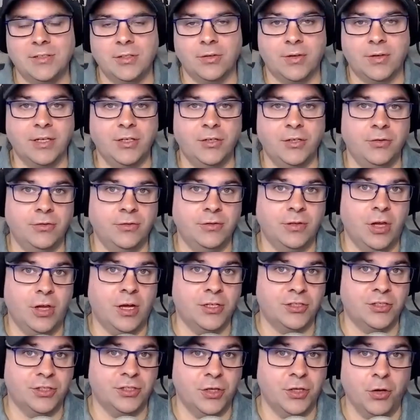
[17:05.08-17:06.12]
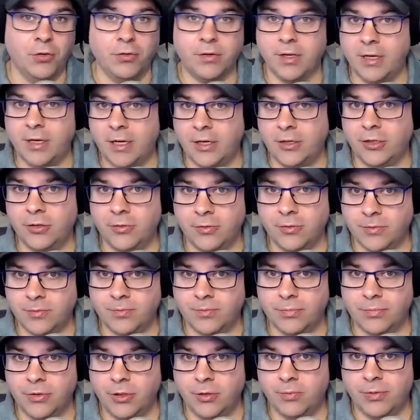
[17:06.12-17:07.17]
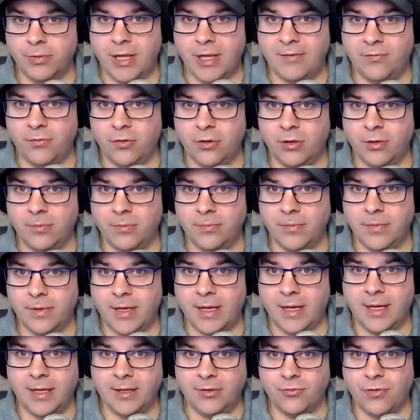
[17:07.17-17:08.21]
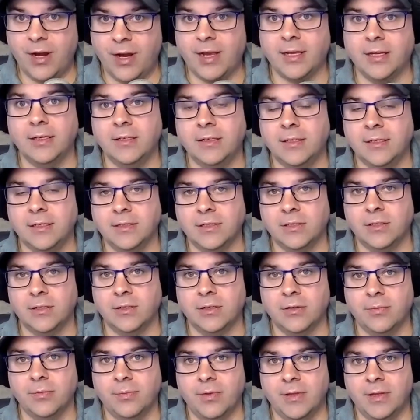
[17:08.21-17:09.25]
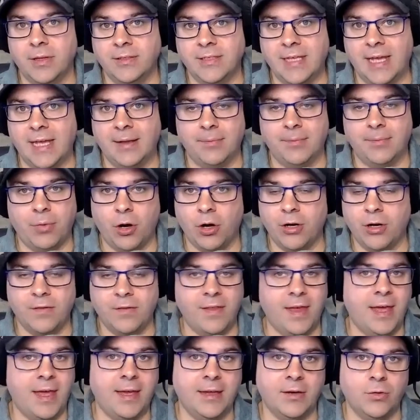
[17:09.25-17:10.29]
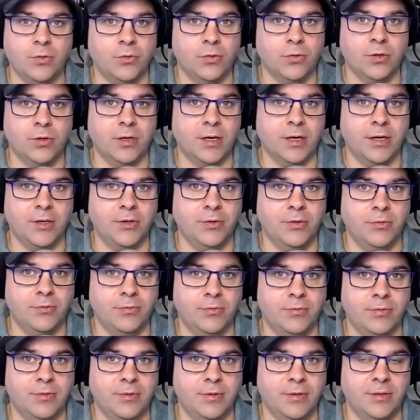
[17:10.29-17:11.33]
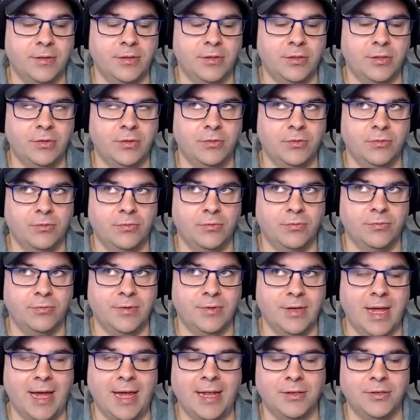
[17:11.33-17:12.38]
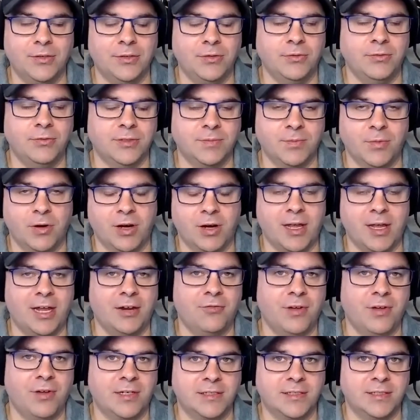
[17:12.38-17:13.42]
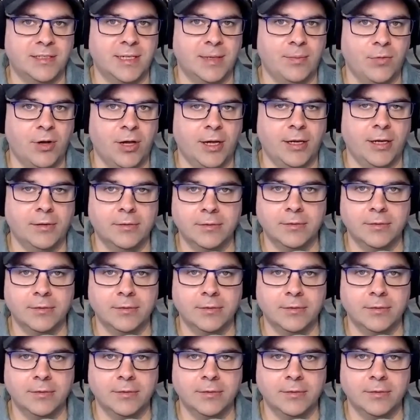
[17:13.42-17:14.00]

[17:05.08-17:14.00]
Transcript: can you launch a token on your platform on Dragon? Is that part of that, or do you not do smart contracts the same way?